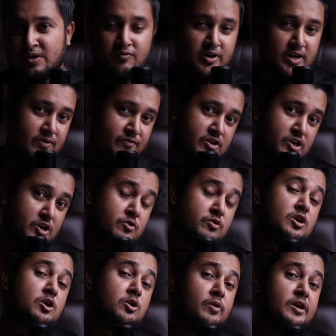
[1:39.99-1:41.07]
Whenever you
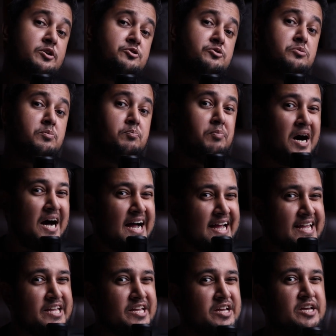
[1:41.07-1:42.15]
are going to
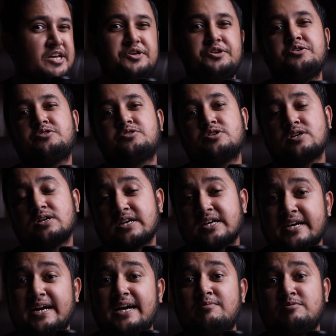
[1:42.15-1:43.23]
buy your
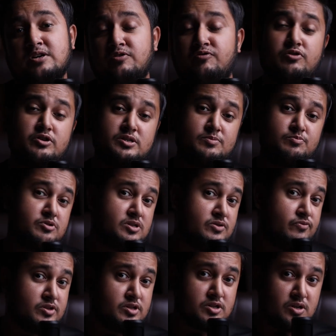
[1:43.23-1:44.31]
camera for sports
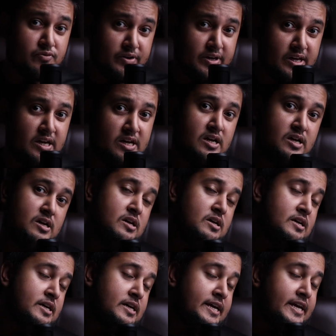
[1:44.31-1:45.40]
photography,
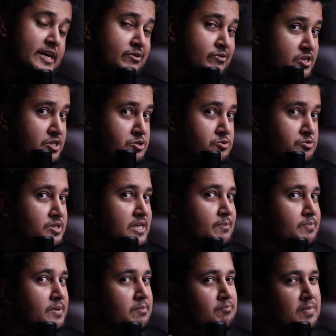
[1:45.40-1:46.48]
you need to
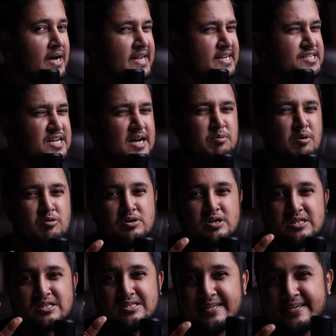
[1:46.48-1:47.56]
keep in mind about
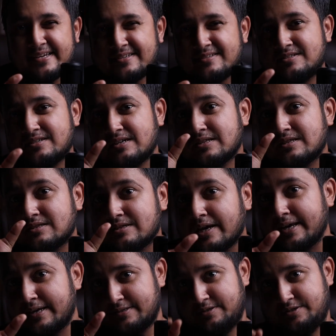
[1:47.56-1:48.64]
these
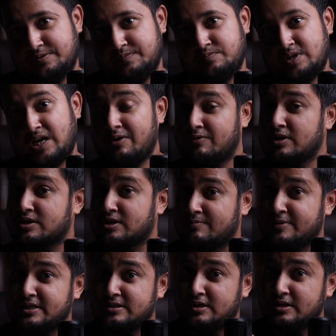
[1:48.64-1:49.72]
things. I will
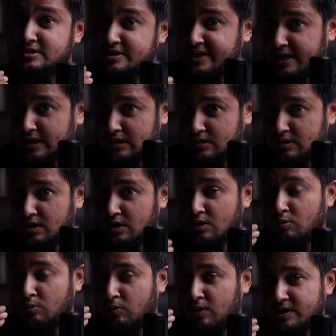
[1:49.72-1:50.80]
come in detail
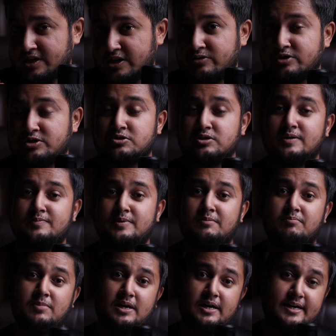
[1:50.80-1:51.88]
what you need to keep
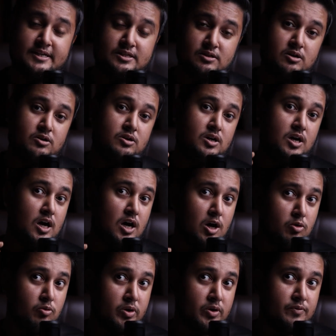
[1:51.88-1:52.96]
in mind, or
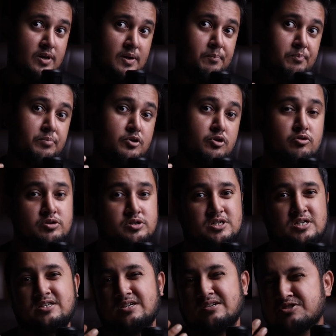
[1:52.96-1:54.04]
how you will approach
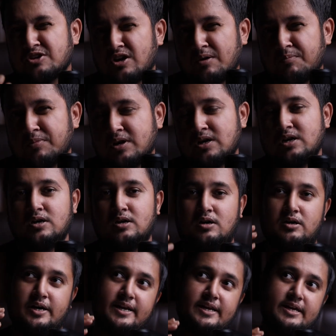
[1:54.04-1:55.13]
a shop
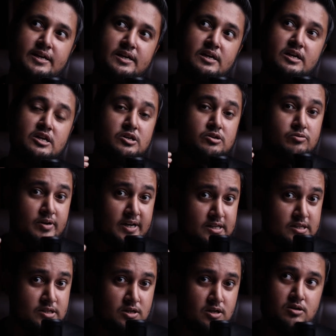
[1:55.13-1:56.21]
or any
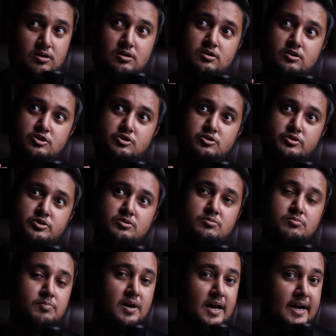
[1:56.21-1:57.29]
rent, or should you
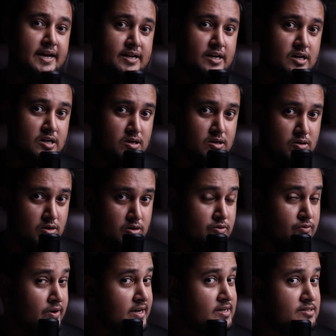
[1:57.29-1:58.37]
buy
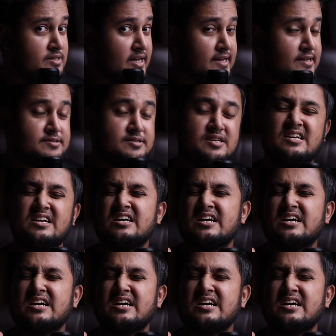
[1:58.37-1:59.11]
or rent things.